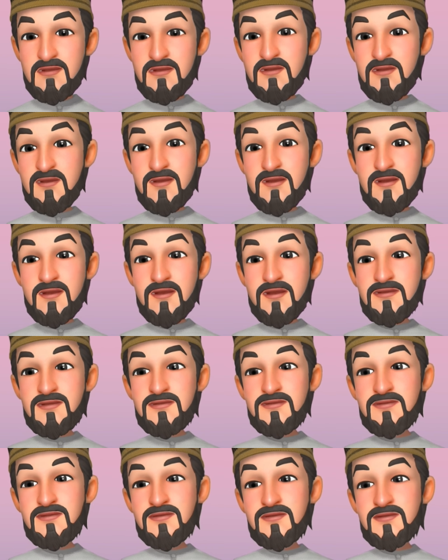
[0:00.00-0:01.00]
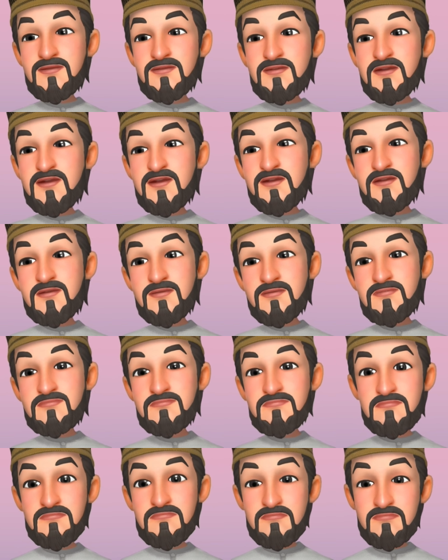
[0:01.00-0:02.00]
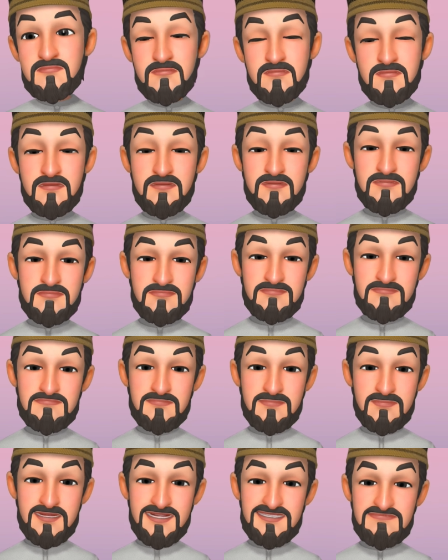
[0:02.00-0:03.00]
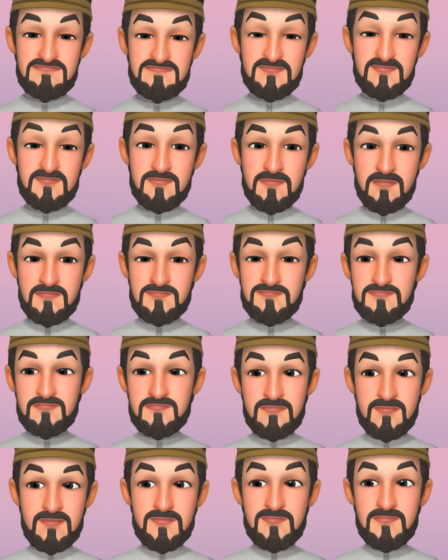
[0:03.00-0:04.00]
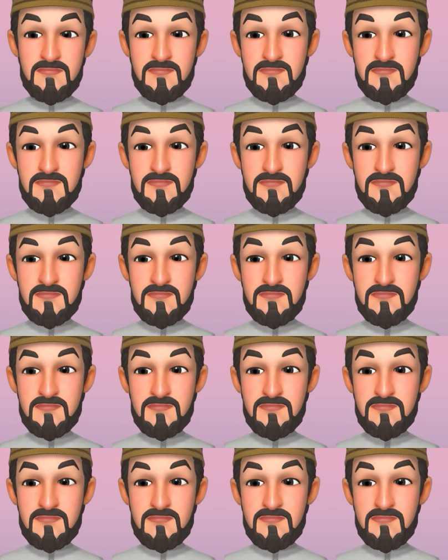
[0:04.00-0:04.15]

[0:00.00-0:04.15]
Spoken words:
And yeah, so food, with regards to food, you have to sort your food out.